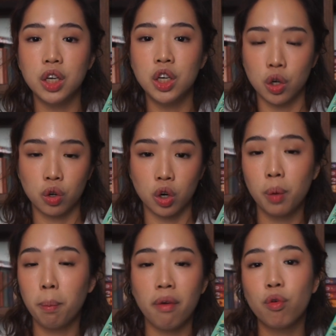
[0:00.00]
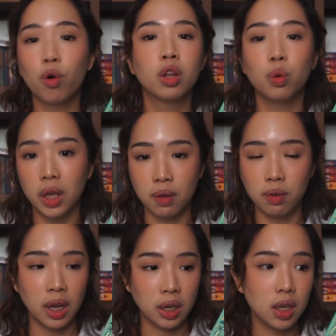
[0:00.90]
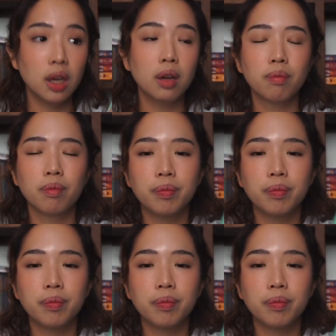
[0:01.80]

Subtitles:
each other before the week even ended.